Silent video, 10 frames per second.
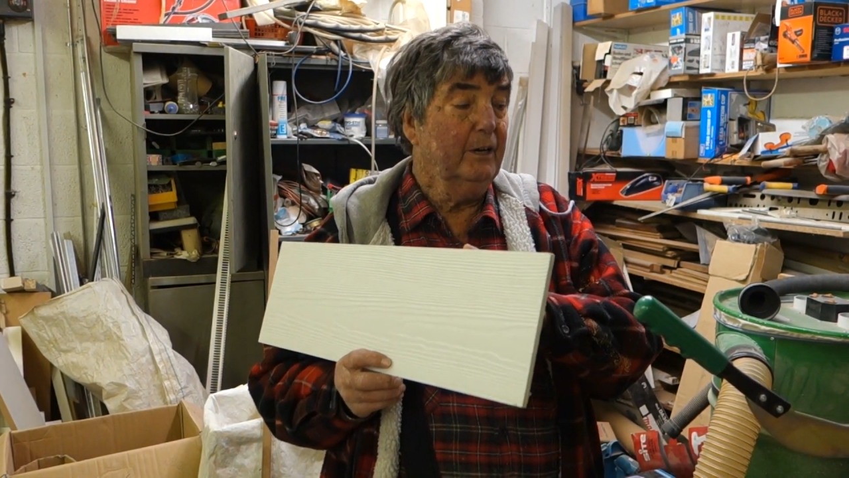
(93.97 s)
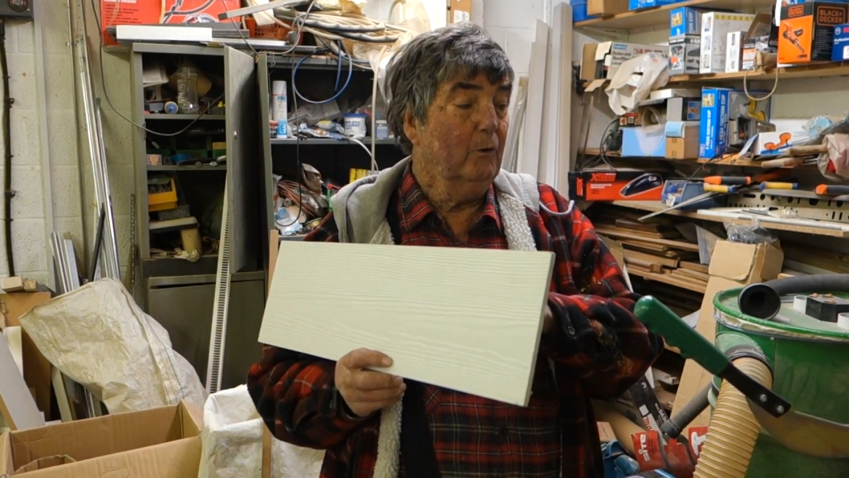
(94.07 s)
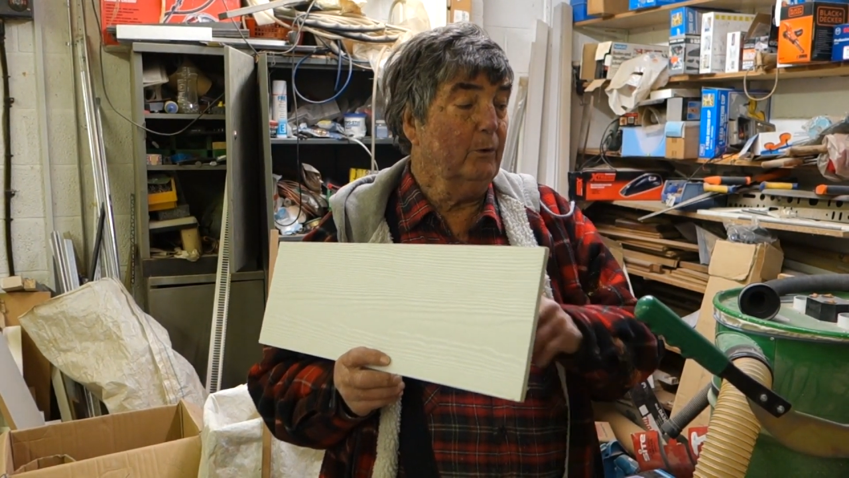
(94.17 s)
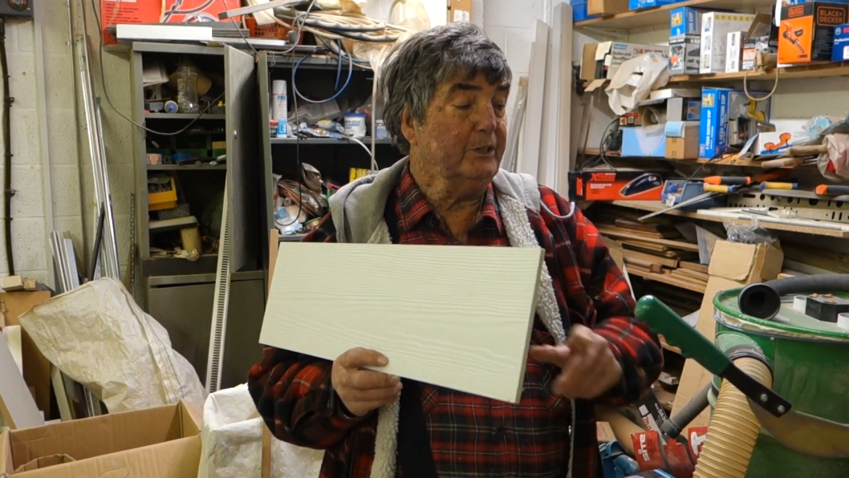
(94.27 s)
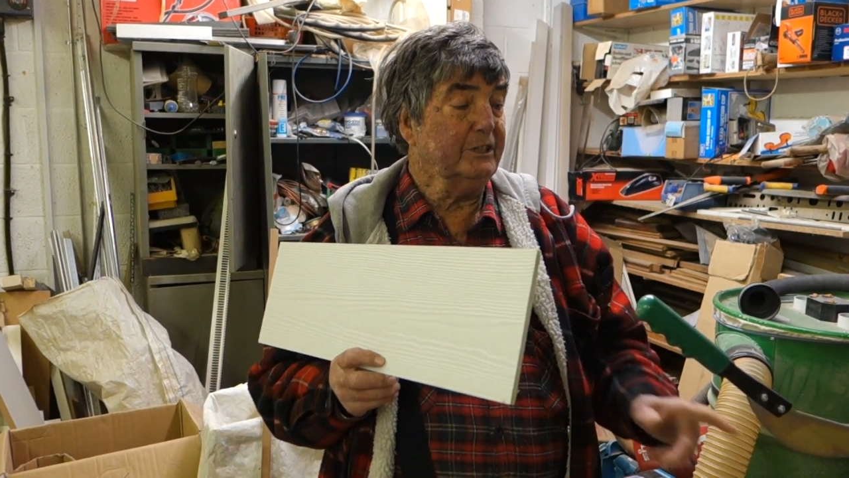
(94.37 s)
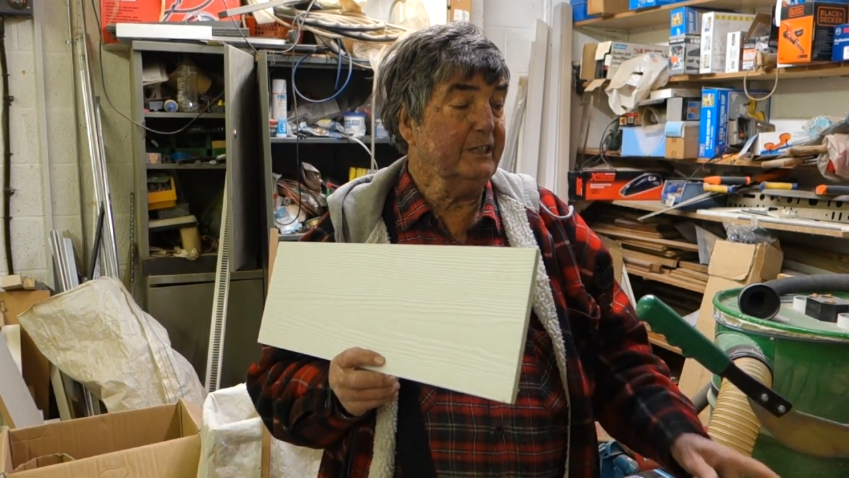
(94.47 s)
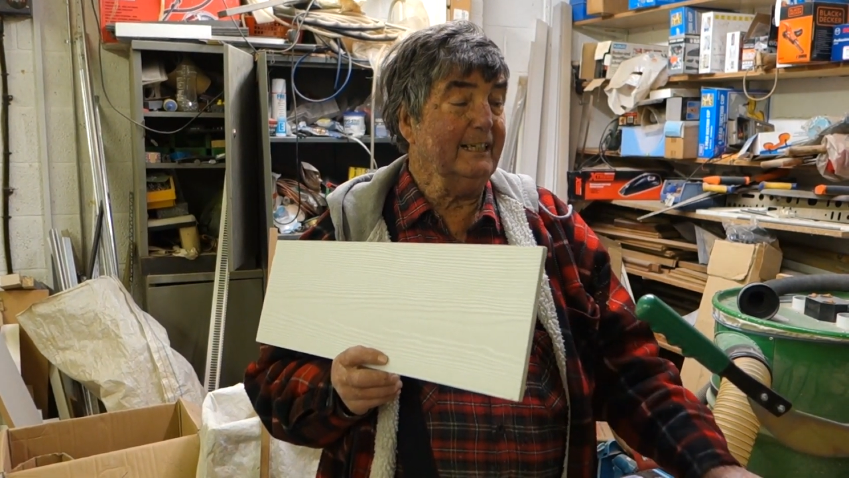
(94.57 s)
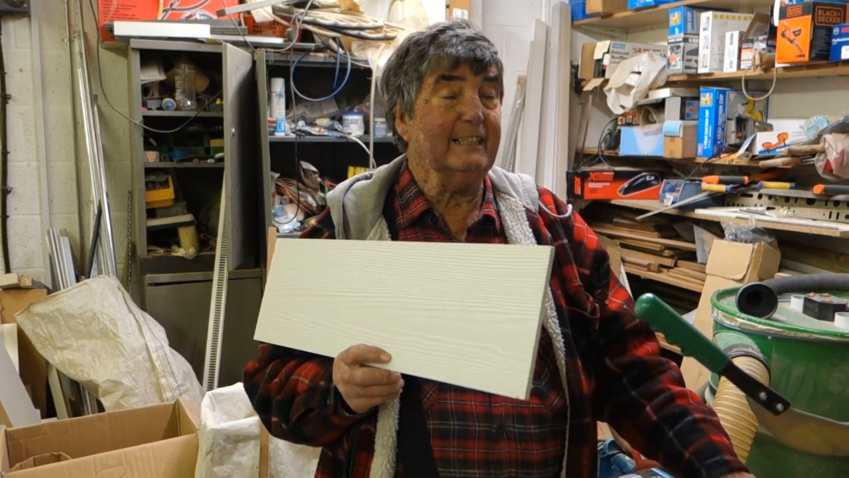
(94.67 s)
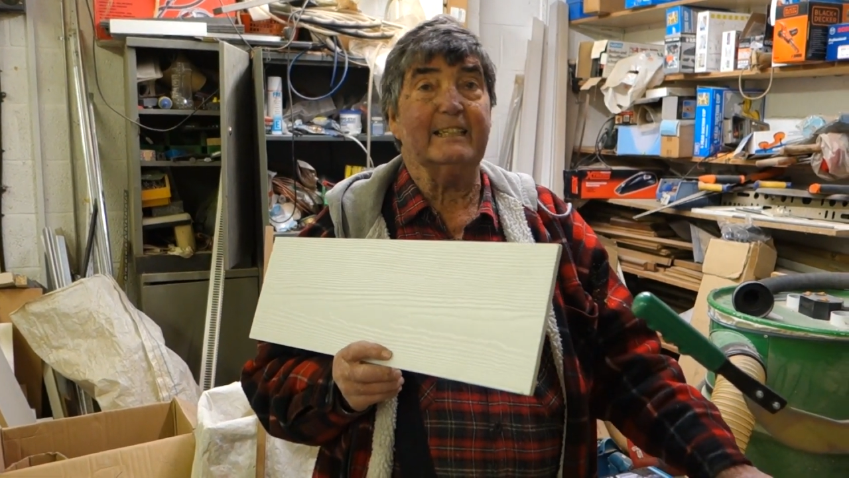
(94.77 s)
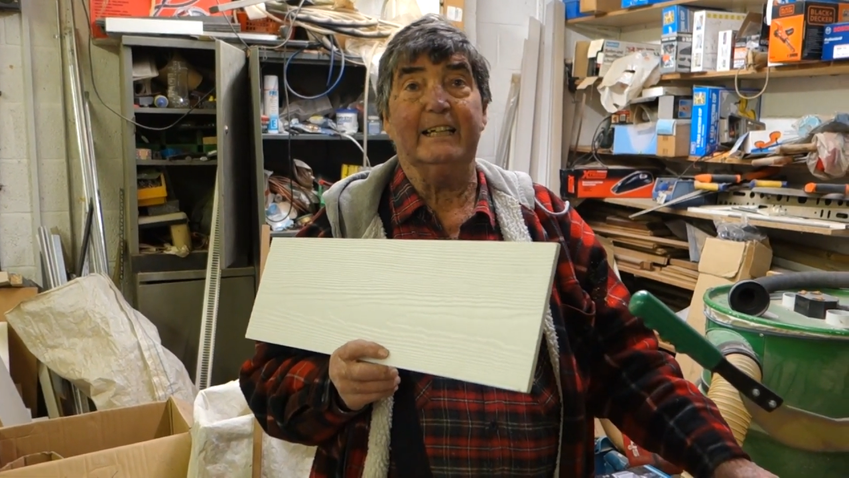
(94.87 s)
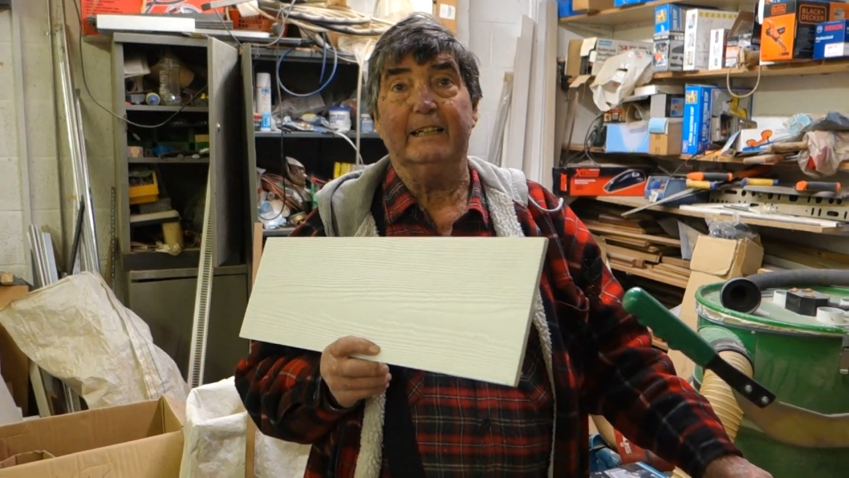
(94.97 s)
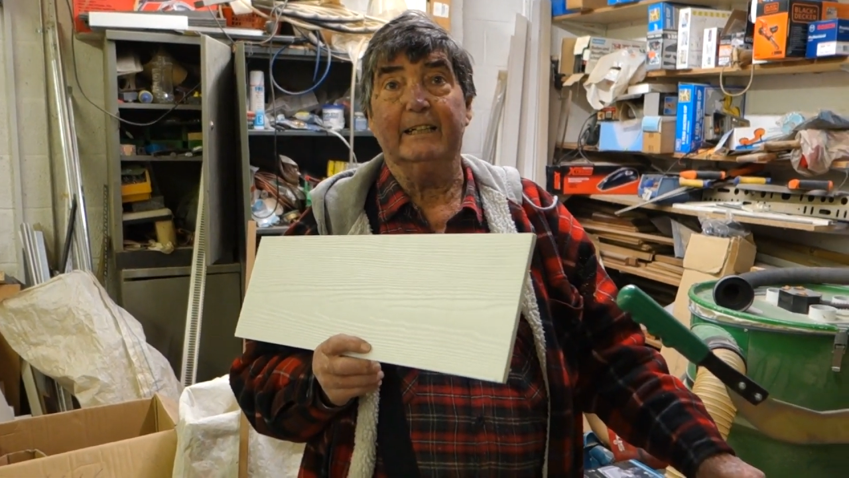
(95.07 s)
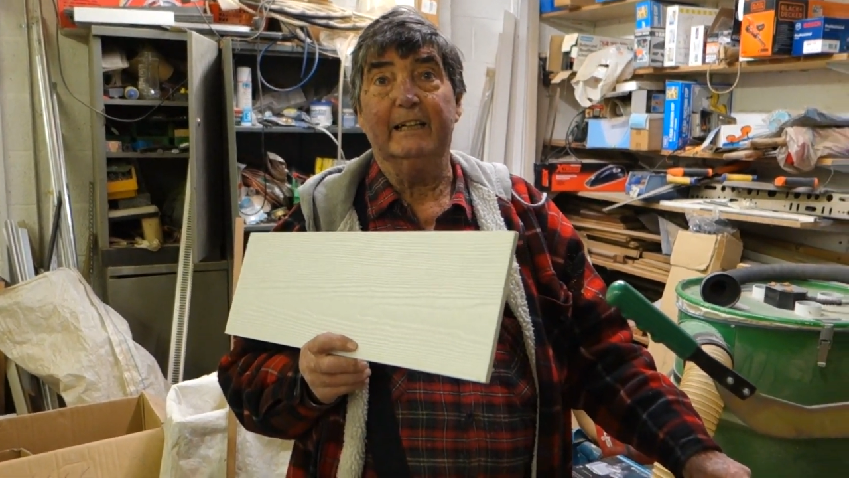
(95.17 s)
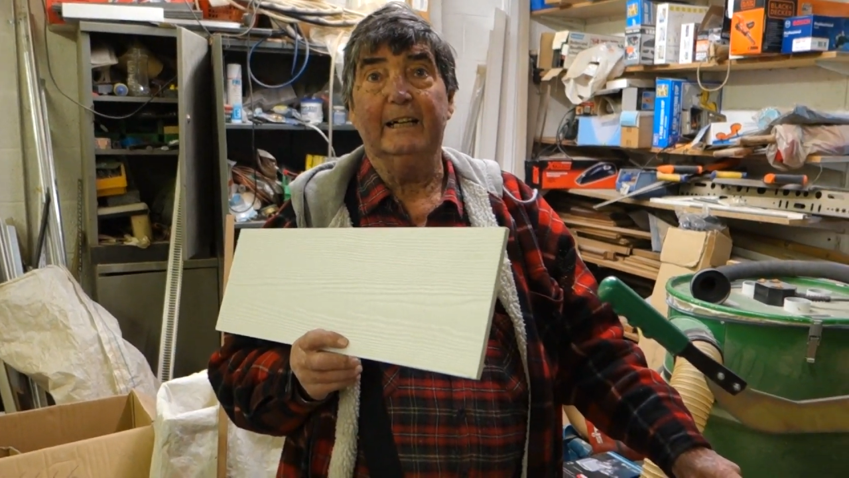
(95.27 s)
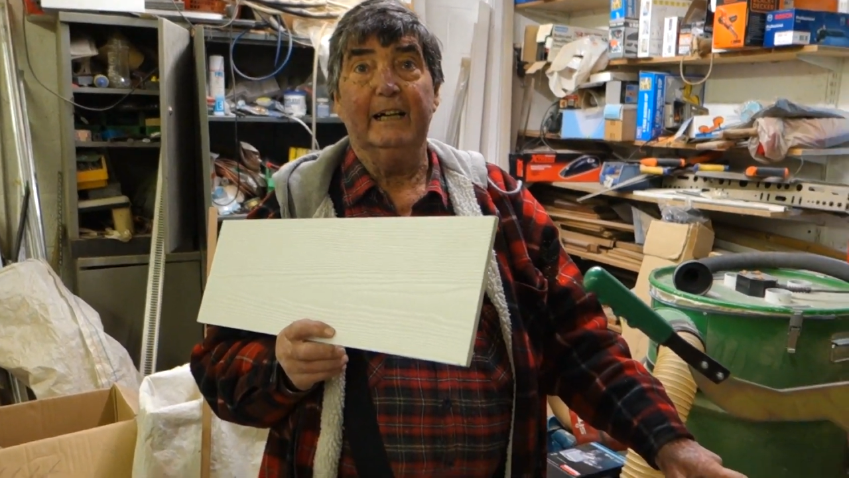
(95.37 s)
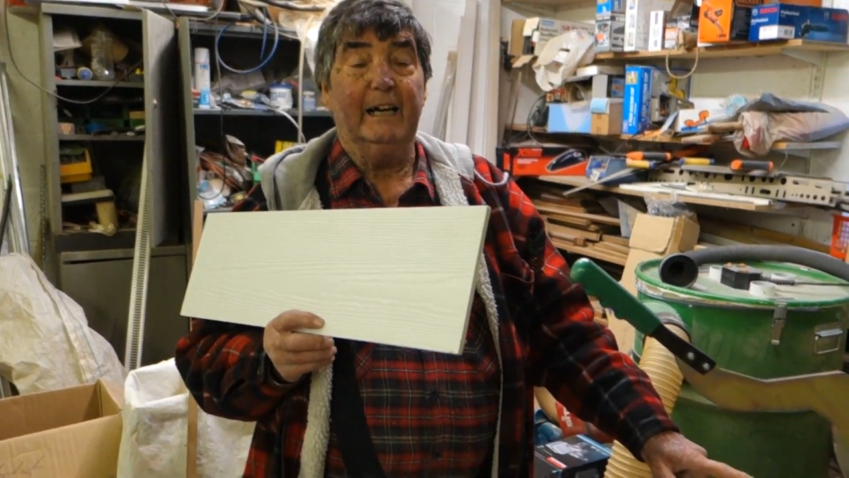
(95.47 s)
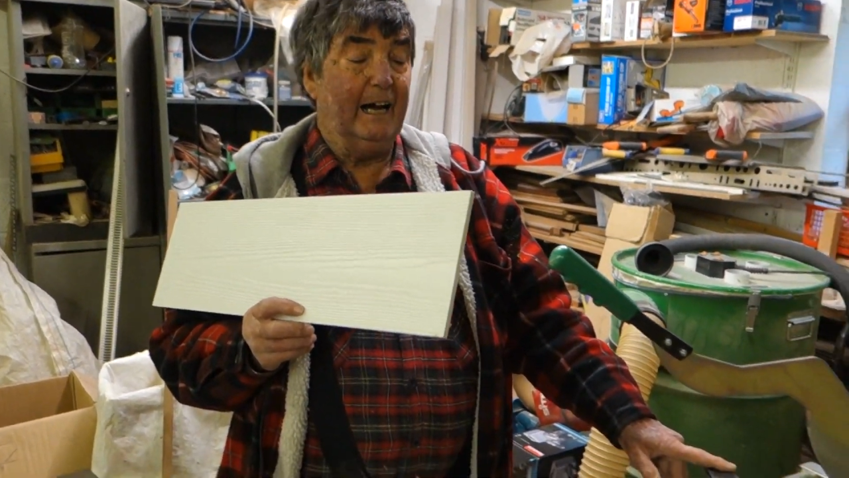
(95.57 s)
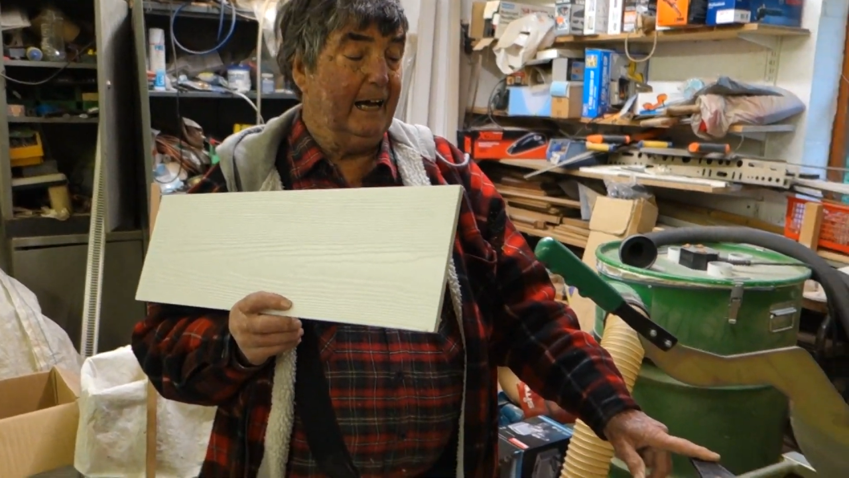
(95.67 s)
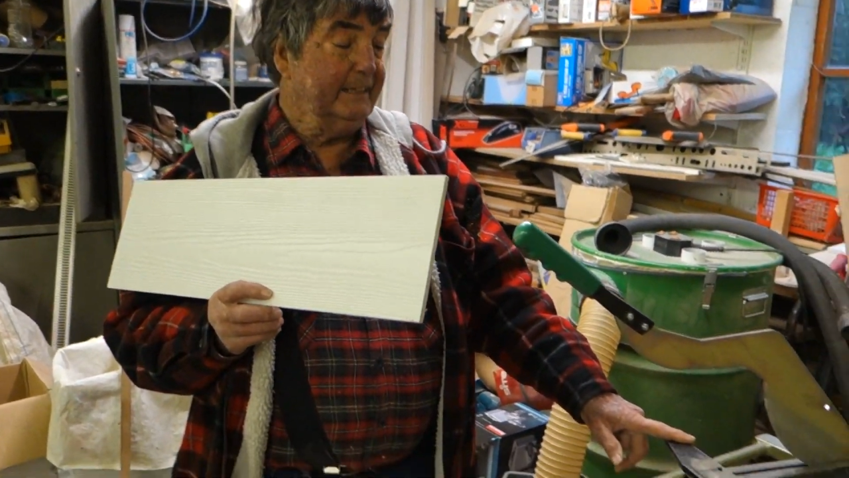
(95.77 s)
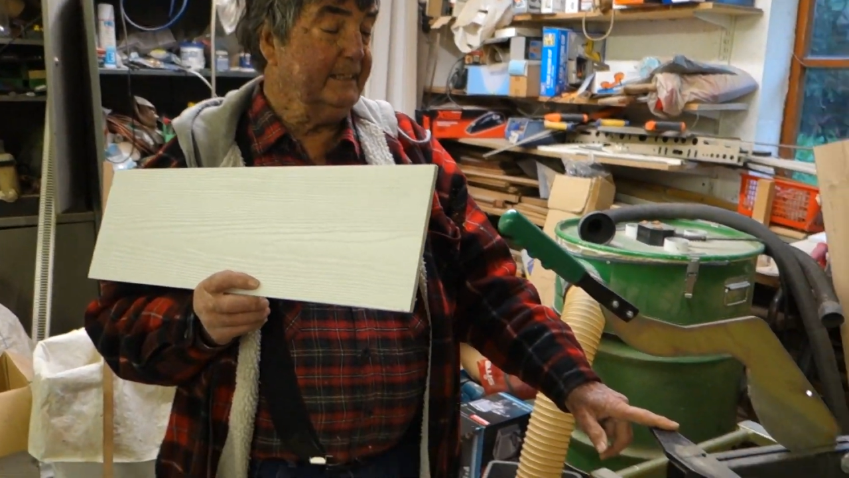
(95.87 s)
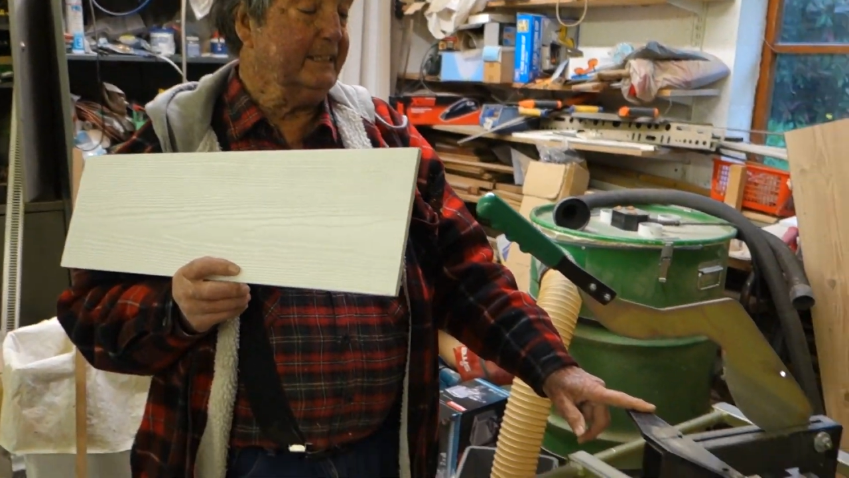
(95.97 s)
which is a guillotine, and this